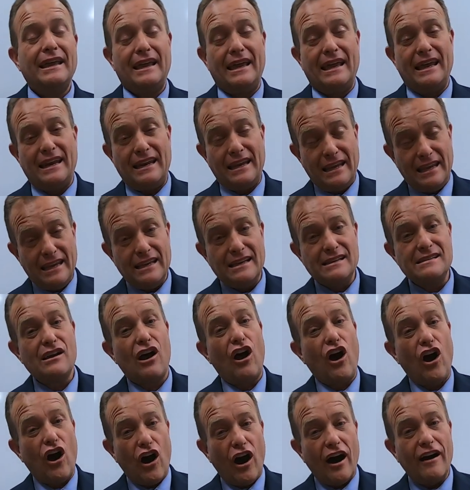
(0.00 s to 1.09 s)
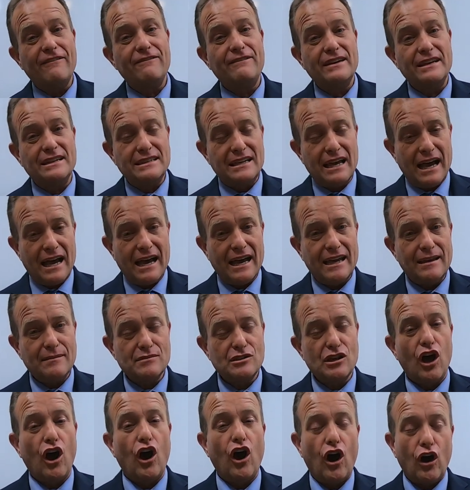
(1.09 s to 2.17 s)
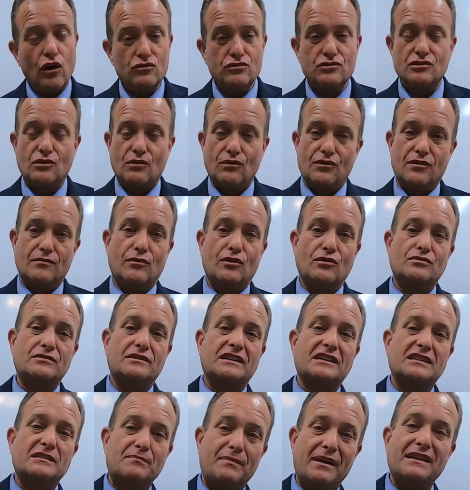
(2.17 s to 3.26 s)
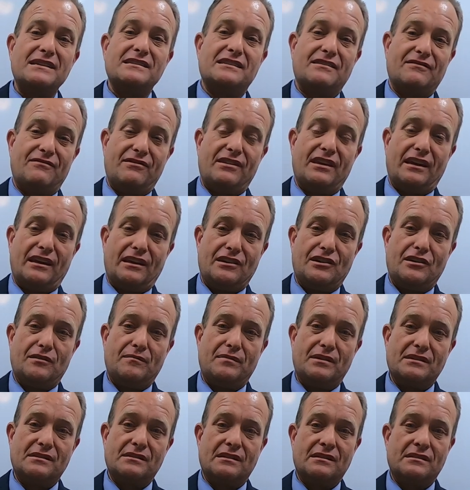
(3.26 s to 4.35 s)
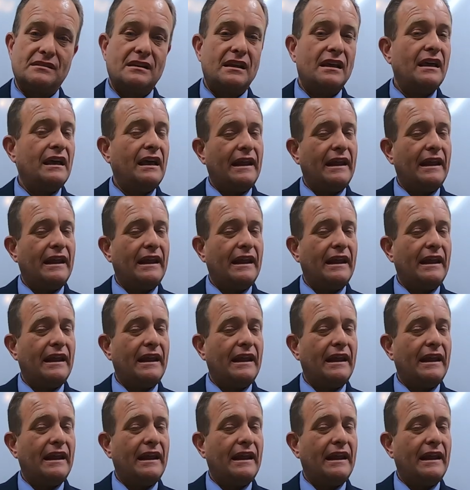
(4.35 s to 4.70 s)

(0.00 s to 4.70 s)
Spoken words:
It is oftentimes also the most expensive thing in your business.